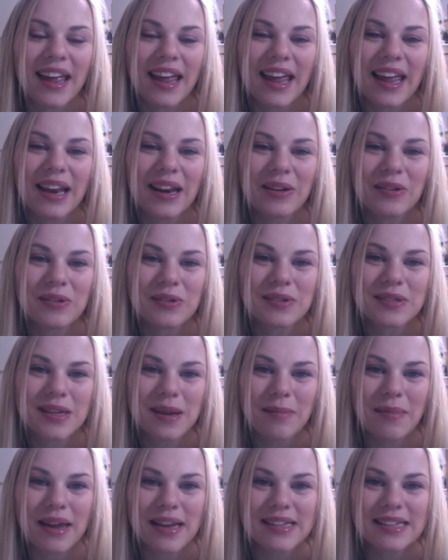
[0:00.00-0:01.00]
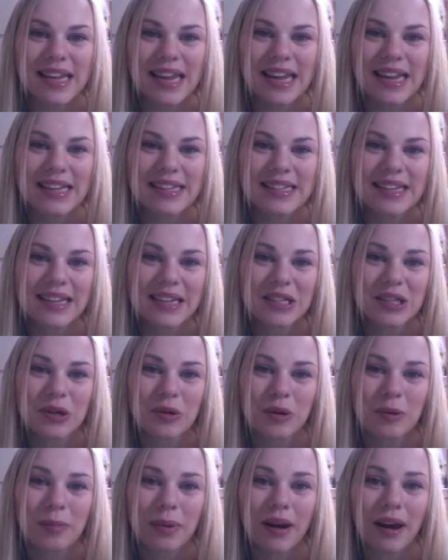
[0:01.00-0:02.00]
It also makes it easier
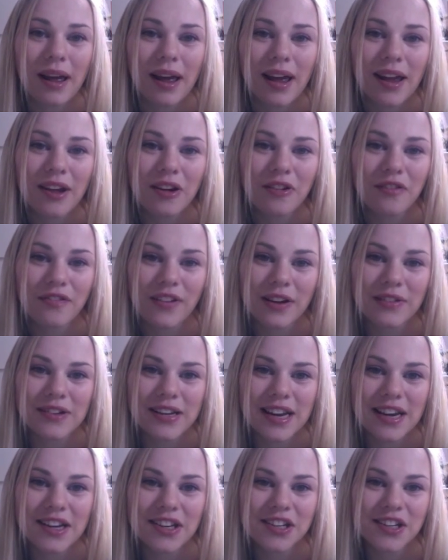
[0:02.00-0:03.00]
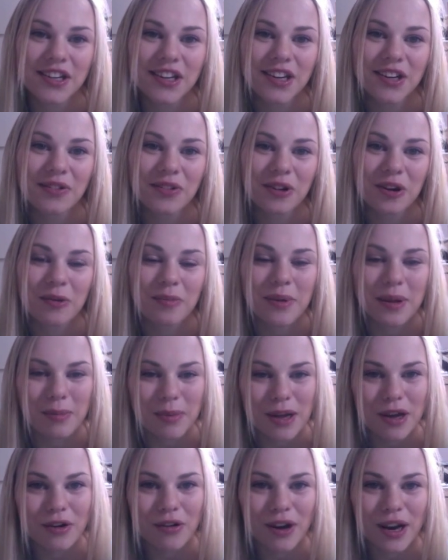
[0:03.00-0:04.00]
to apply your foundation or your
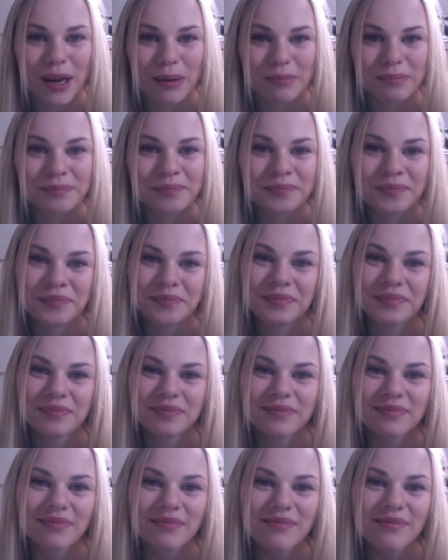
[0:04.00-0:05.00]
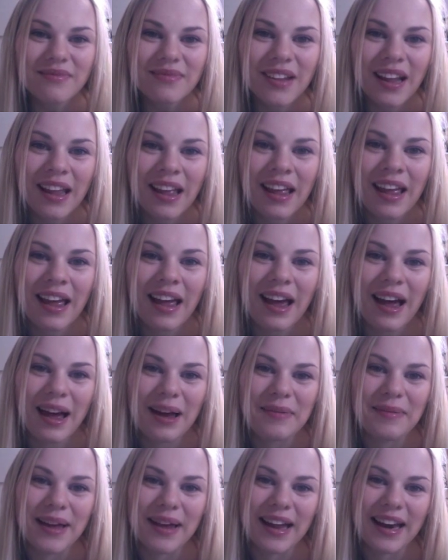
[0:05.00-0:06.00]
BB cream,
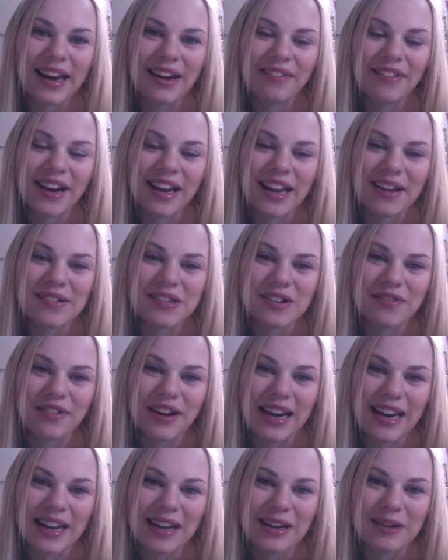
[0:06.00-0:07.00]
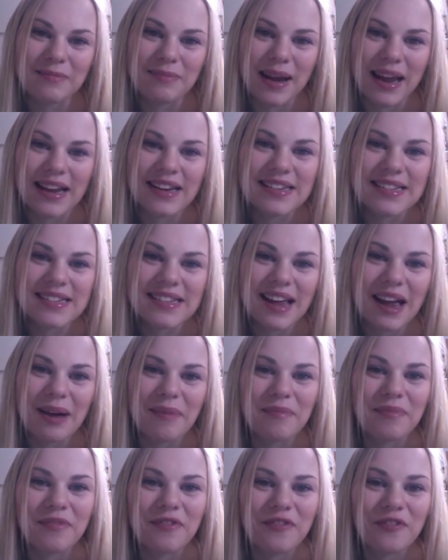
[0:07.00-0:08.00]
and it gives a really good base
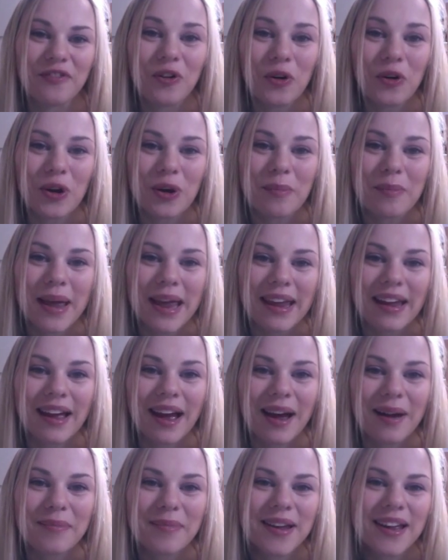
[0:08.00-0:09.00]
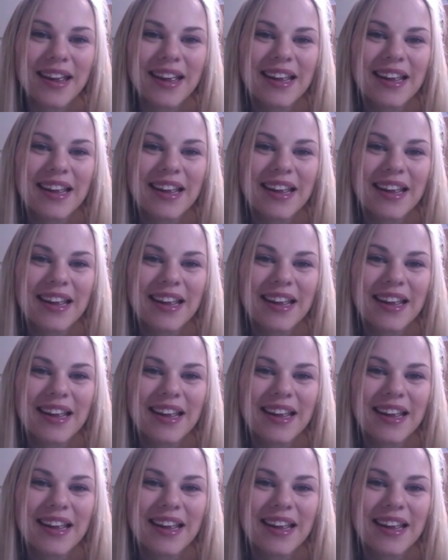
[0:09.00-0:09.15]
for your makeup.